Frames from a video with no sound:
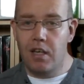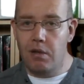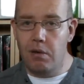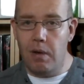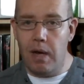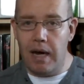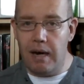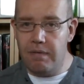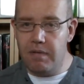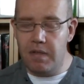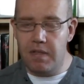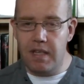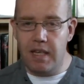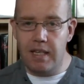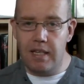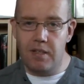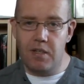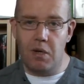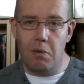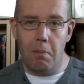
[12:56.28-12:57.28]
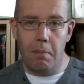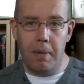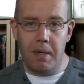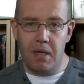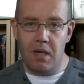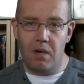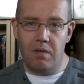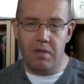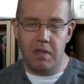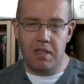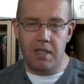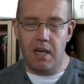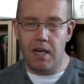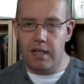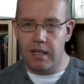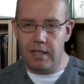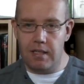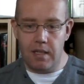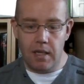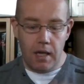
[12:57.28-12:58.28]
You have to take your time, pick off your
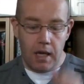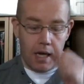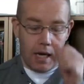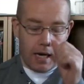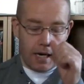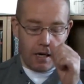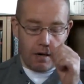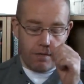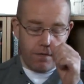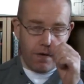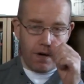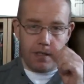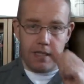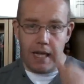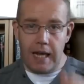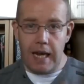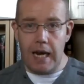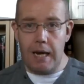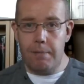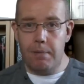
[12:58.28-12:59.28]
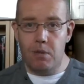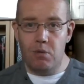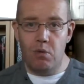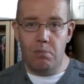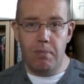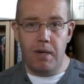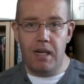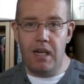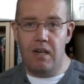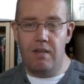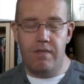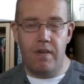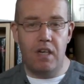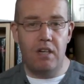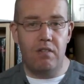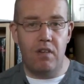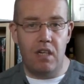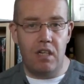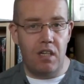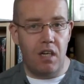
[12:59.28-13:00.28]
targets. And I find that happens with Medal of
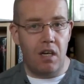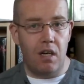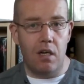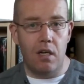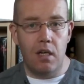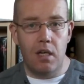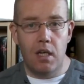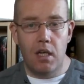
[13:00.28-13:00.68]
Honor a lot.